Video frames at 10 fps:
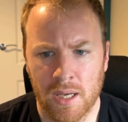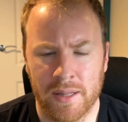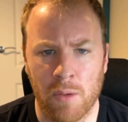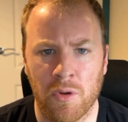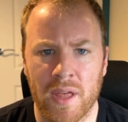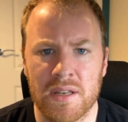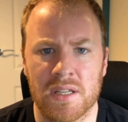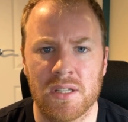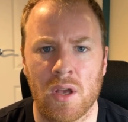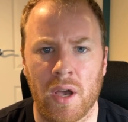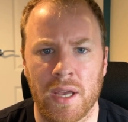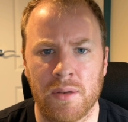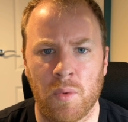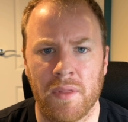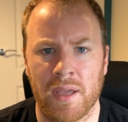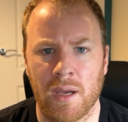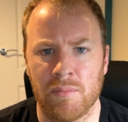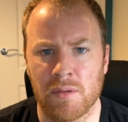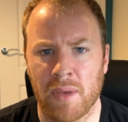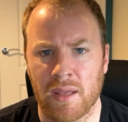They will then decide, when they come
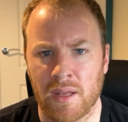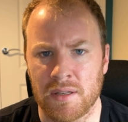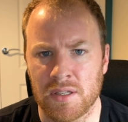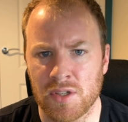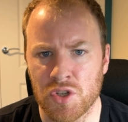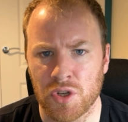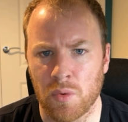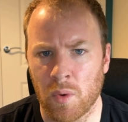to make their decision,